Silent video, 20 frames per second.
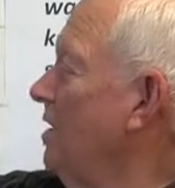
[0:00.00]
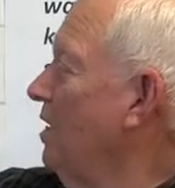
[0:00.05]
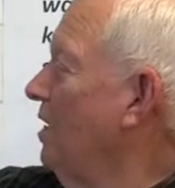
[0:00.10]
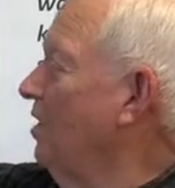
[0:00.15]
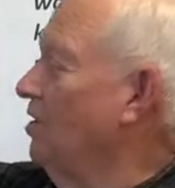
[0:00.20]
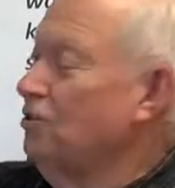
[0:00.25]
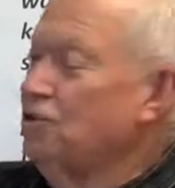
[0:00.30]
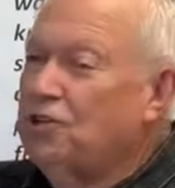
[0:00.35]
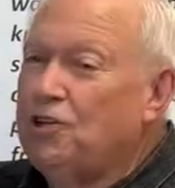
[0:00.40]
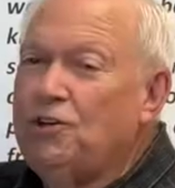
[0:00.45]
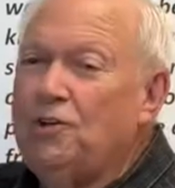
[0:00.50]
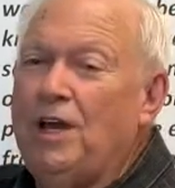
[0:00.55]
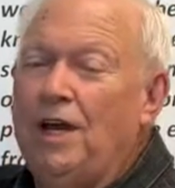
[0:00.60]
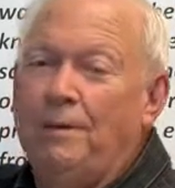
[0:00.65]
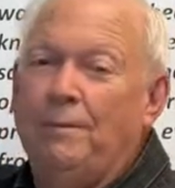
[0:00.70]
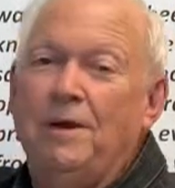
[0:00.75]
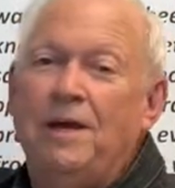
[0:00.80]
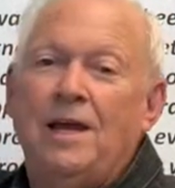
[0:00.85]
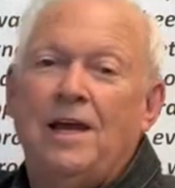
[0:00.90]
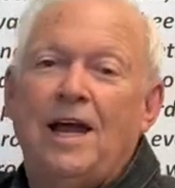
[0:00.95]
her to
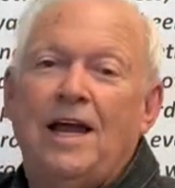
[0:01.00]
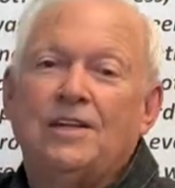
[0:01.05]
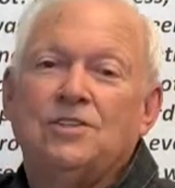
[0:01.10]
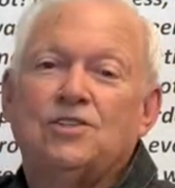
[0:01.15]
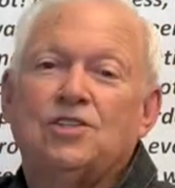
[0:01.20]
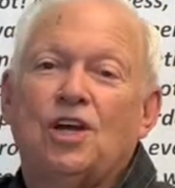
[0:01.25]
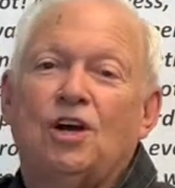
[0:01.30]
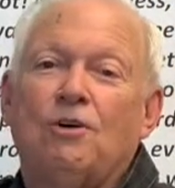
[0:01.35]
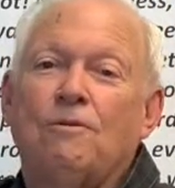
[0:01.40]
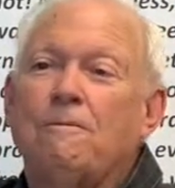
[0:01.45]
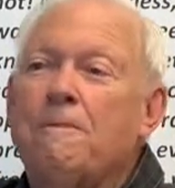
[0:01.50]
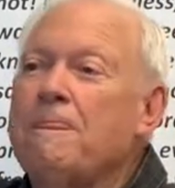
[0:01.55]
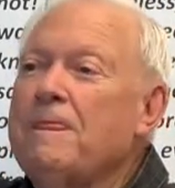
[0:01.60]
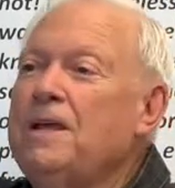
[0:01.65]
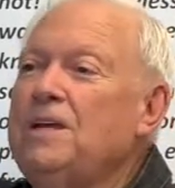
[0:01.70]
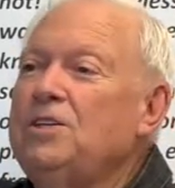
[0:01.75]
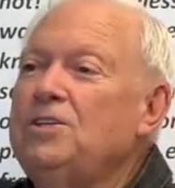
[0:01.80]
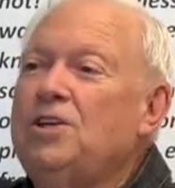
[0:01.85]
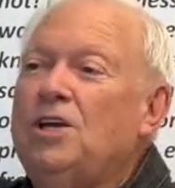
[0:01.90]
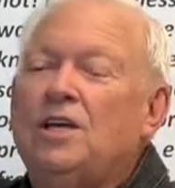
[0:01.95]
him. And so
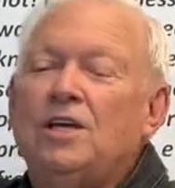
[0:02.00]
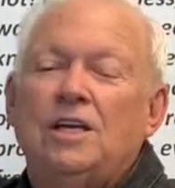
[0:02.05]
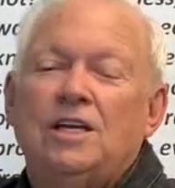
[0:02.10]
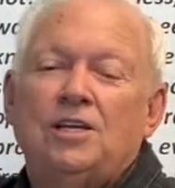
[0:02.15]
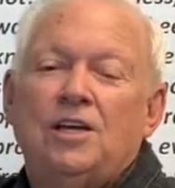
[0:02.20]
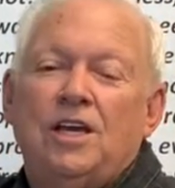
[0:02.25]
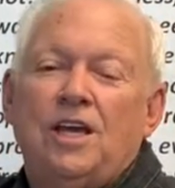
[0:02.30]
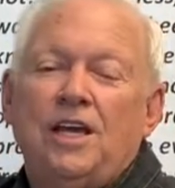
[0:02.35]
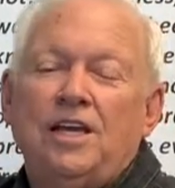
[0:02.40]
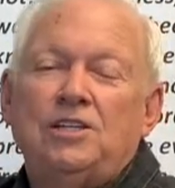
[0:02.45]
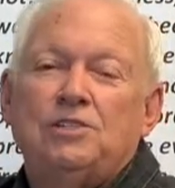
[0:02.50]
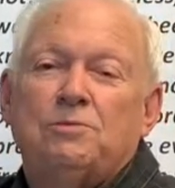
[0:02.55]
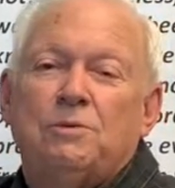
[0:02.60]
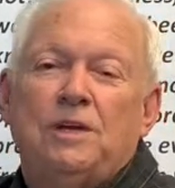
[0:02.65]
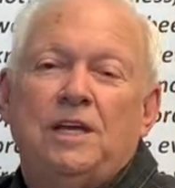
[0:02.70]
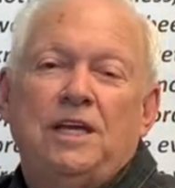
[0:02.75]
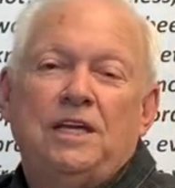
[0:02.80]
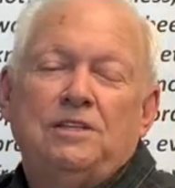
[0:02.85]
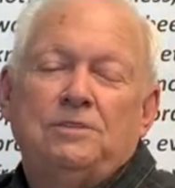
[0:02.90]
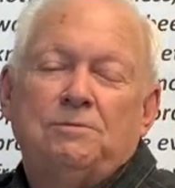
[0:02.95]
he's
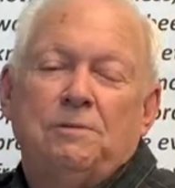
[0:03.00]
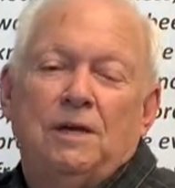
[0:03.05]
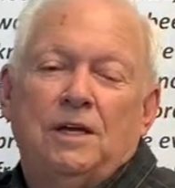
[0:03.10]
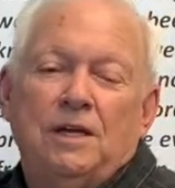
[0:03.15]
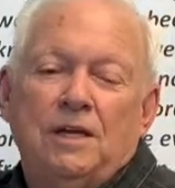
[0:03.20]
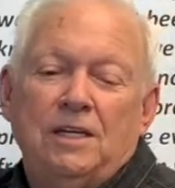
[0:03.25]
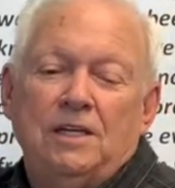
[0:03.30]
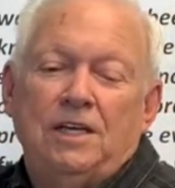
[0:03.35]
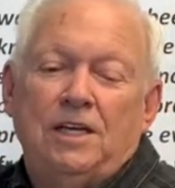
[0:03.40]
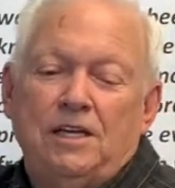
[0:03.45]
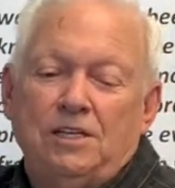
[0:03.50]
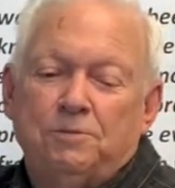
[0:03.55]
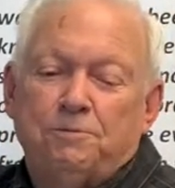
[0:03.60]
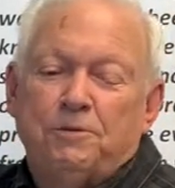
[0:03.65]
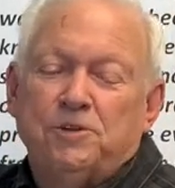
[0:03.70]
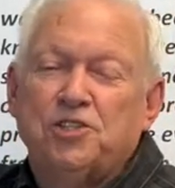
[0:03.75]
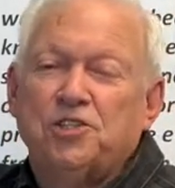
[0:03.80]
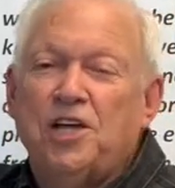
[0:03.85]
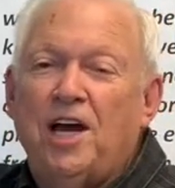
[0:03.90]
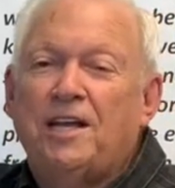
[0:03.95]

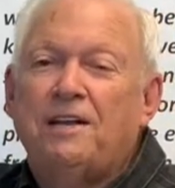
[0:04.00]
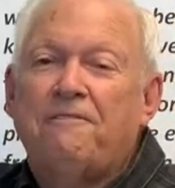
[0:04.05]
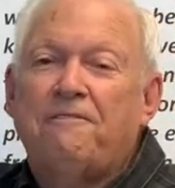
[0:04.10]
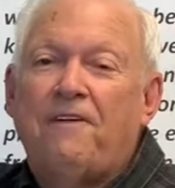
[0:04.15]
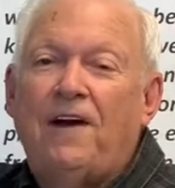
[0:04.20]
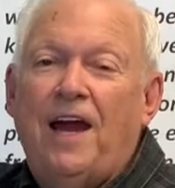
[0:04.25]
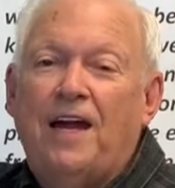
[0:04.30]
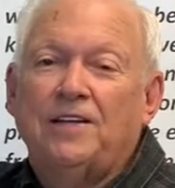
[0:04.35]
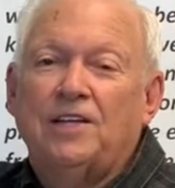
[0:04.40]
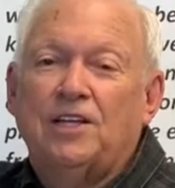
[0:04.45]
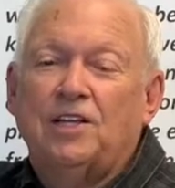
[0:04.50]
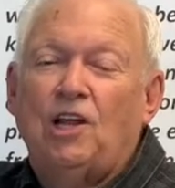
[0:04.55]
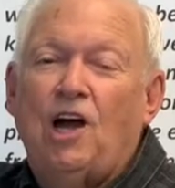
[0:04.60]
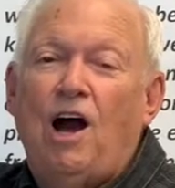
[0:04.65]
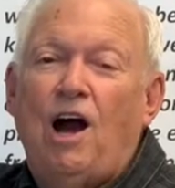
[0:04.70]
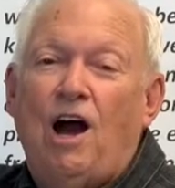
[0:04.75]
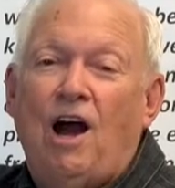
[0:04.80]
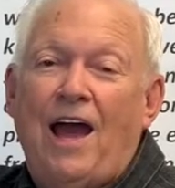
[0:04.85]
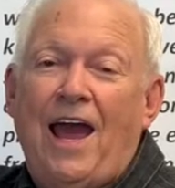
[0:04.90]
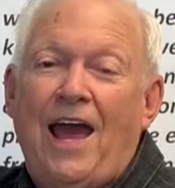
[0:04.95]
personifying the
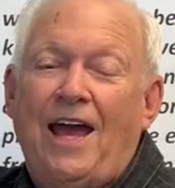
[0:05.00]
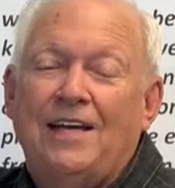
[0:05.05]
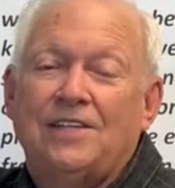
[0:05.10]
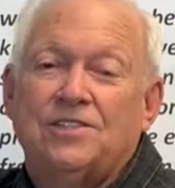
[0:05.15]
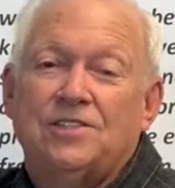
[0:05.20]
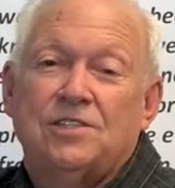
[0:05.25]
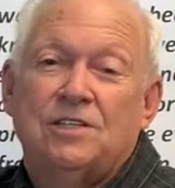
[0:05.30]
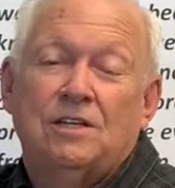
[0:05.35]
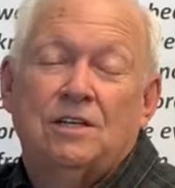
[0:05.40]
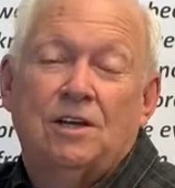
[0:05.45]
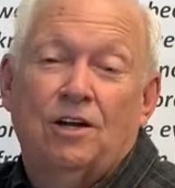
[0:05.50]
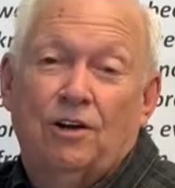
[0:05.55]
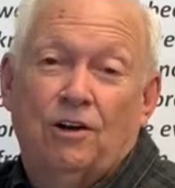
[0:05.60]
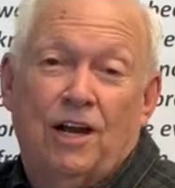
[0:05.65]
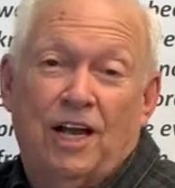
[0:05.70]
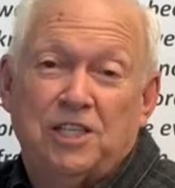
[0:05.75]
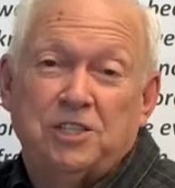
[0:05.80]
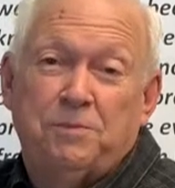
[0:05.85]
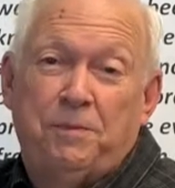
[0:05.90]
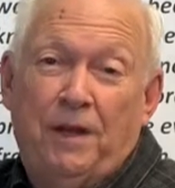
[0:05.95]
law as her
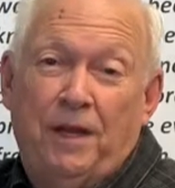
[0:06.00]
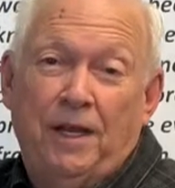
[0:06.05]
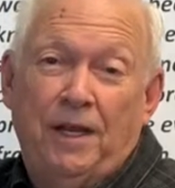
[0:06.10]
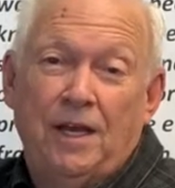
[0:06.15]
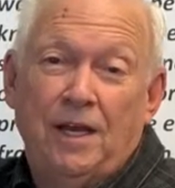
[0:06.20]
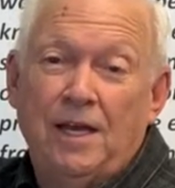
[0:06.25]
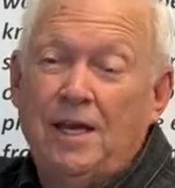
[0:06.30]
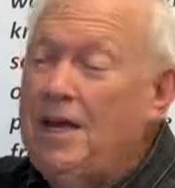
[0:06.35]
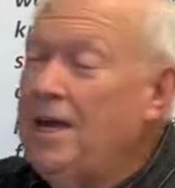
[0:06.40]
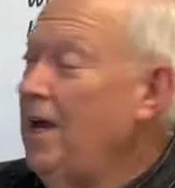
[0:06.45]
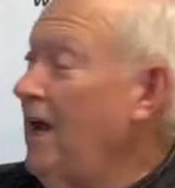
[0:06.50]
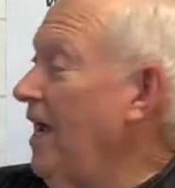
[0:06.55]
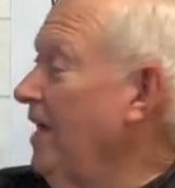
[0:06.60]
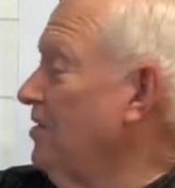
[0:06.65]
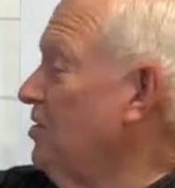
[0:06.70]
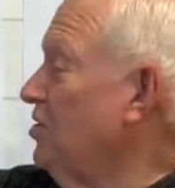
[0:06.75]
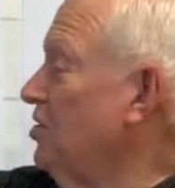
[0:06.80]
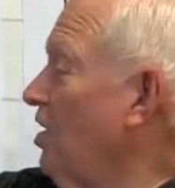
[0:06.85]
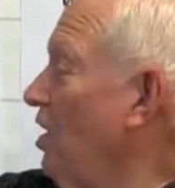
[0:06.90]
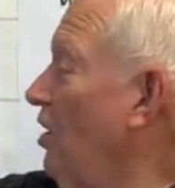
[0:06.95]
husband.
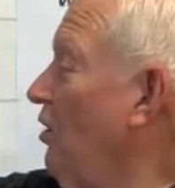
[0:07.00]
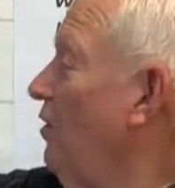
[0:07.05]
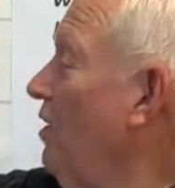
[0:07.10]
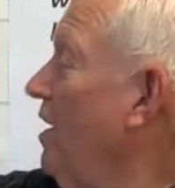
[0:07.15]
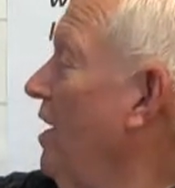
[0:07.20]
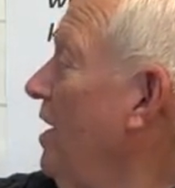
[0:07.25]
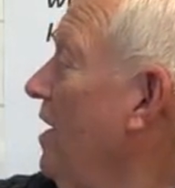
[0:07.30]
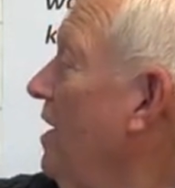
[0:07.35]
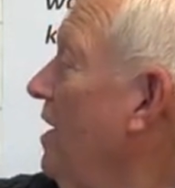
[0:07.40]
And so